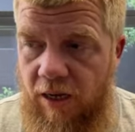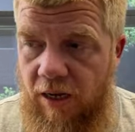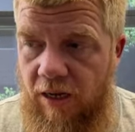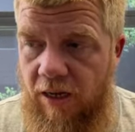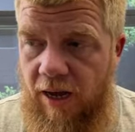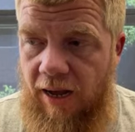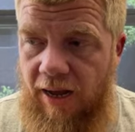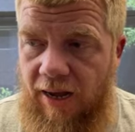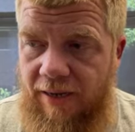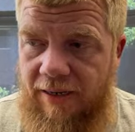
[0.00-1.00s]
uh,
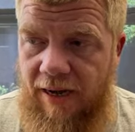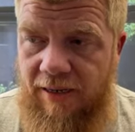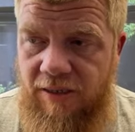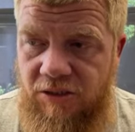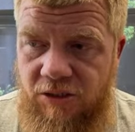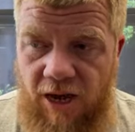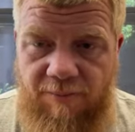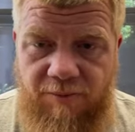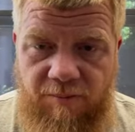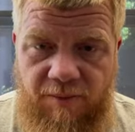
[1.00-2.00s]
I, I kind of
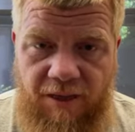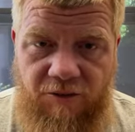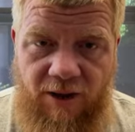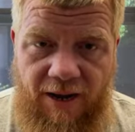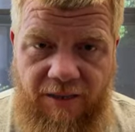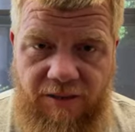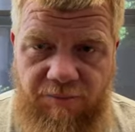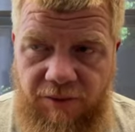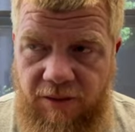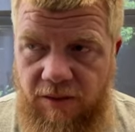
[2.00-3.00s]
stopped in my
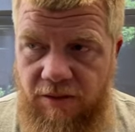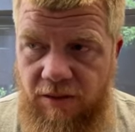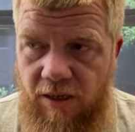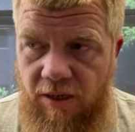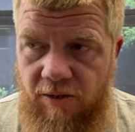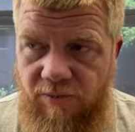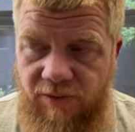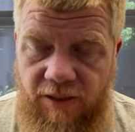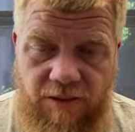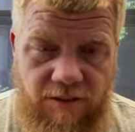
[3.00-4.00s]
tracks because of
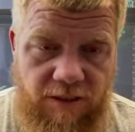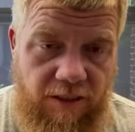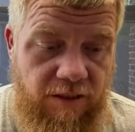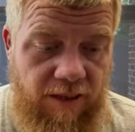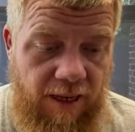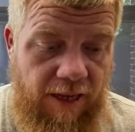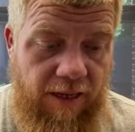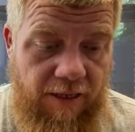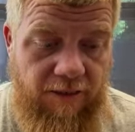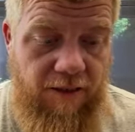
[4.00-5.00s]
instinct.
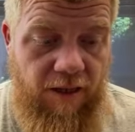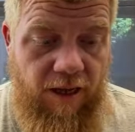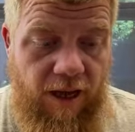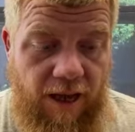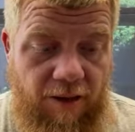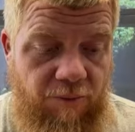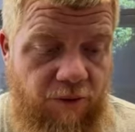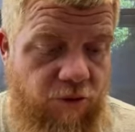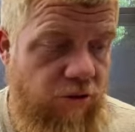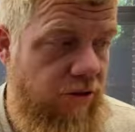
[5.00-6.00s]
And it
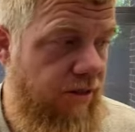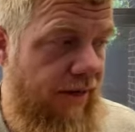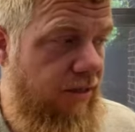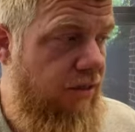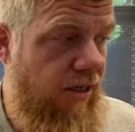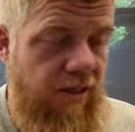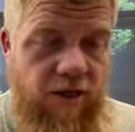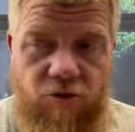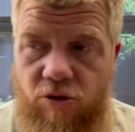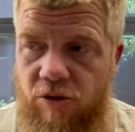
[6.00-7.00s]
was just like sitting
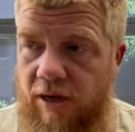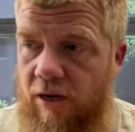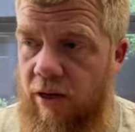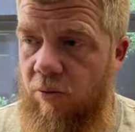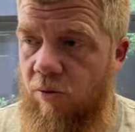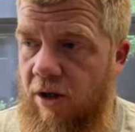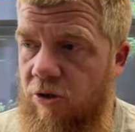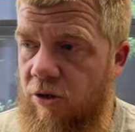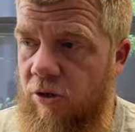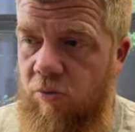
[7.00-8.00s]
there, just kind of like
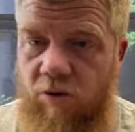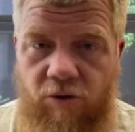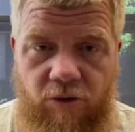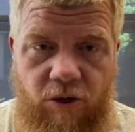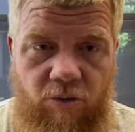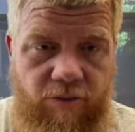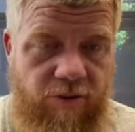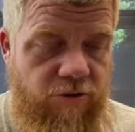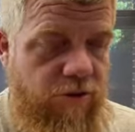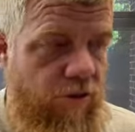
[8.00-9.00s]
watching the world go. And
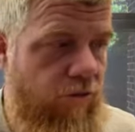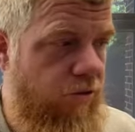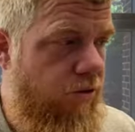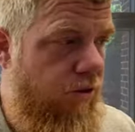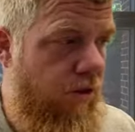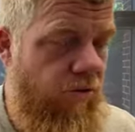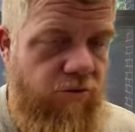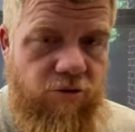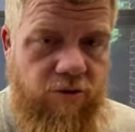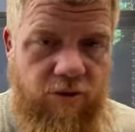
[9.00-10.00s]
you're so slow and
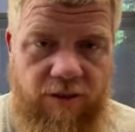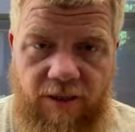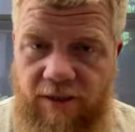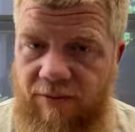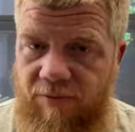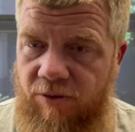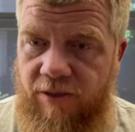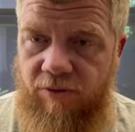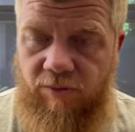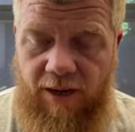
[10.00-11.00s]
just looking left,
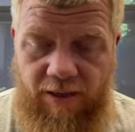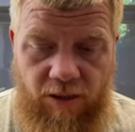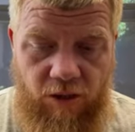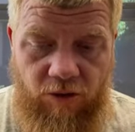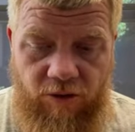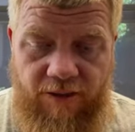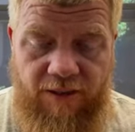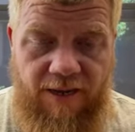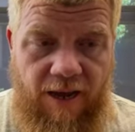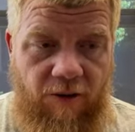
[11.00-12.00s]
looking right,
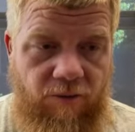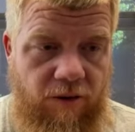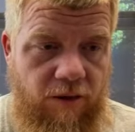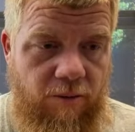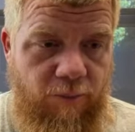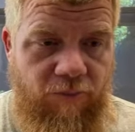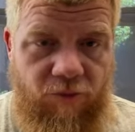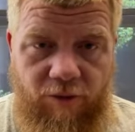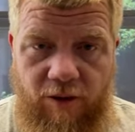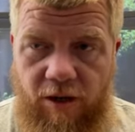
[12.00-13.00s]
looking down
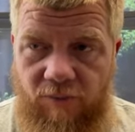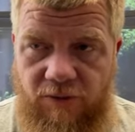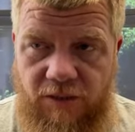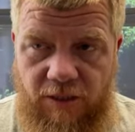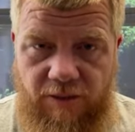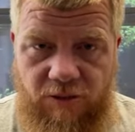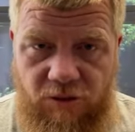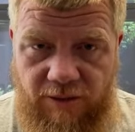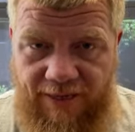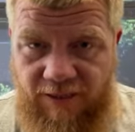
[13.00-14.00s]
before all of a sudden,
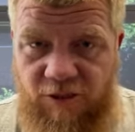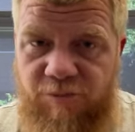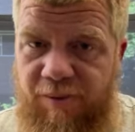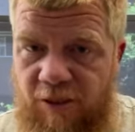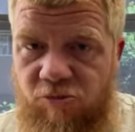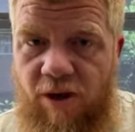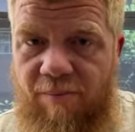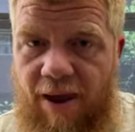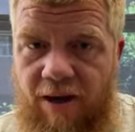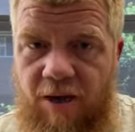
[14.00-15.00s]
just like it speeds right
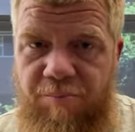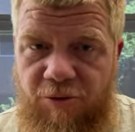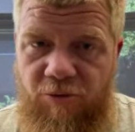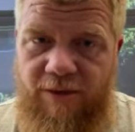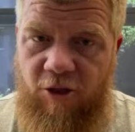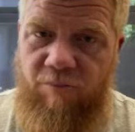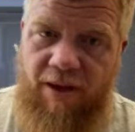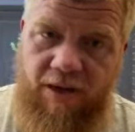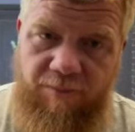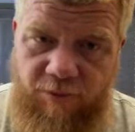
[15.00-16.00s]
back up and you catch
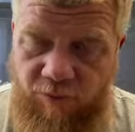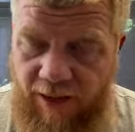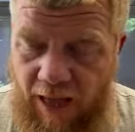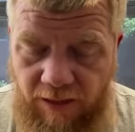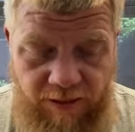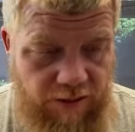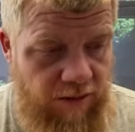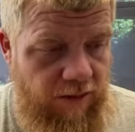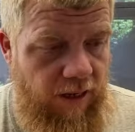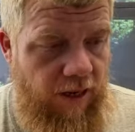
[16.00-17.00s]
back up to reality.
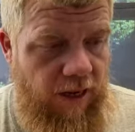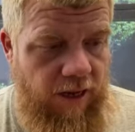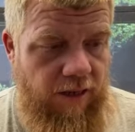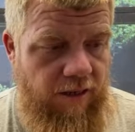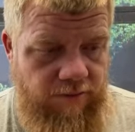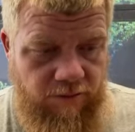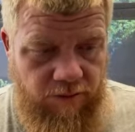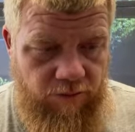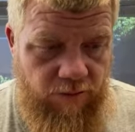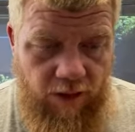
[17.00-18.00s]
Uh, and, you
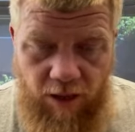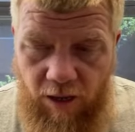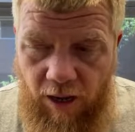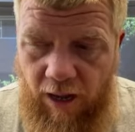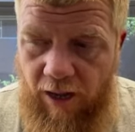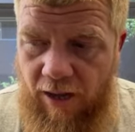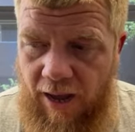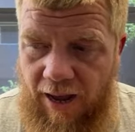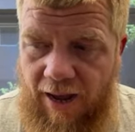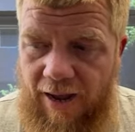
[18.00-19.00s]
know, uh,
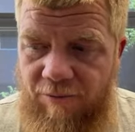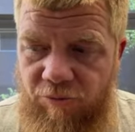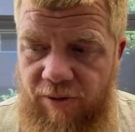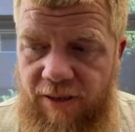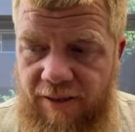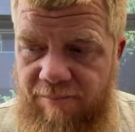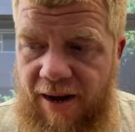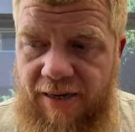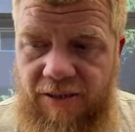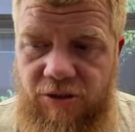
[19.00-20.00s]
I, I, really
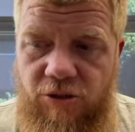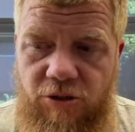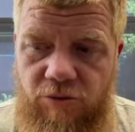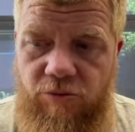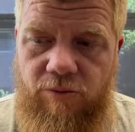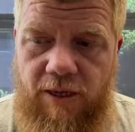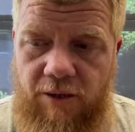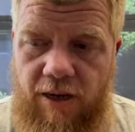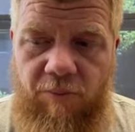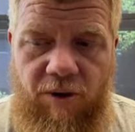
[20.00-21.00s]
managed to, uh,
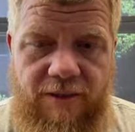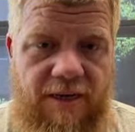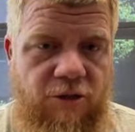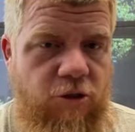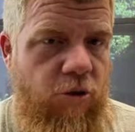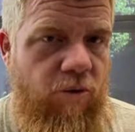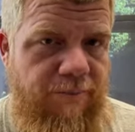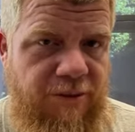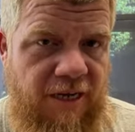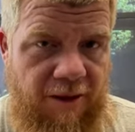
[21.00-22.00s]
I walked out so
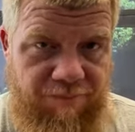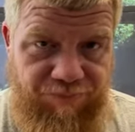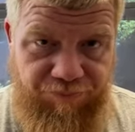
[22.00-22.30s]
upset